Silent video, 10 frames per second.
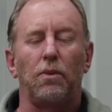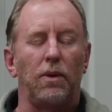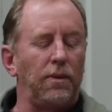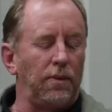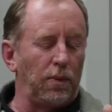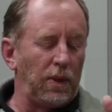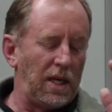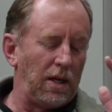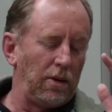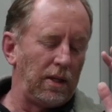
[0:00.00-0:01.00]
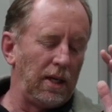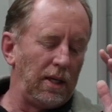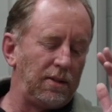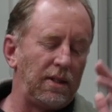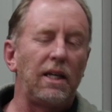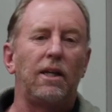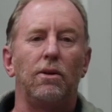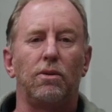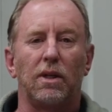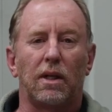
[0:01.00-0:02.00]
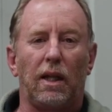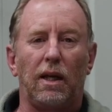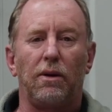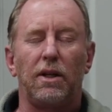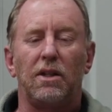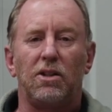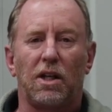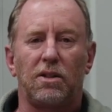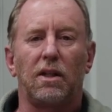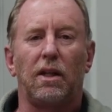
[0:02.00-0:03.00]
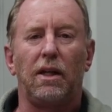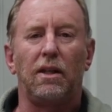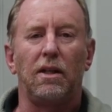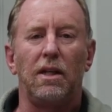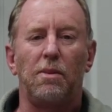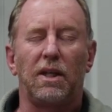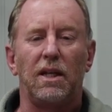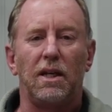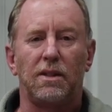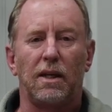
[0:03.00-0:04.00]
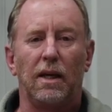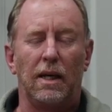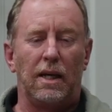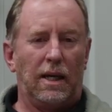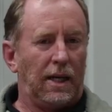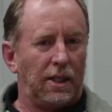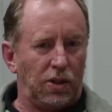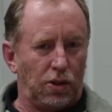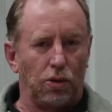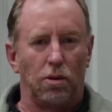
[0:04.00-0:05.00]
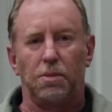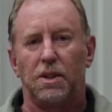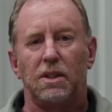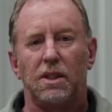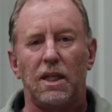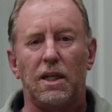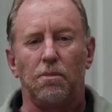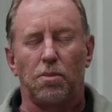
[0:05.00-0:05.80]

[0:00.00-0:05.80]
We we're hearing Ezekiel declare it. He's just declared that Nebuchadnezzar has stormed the city.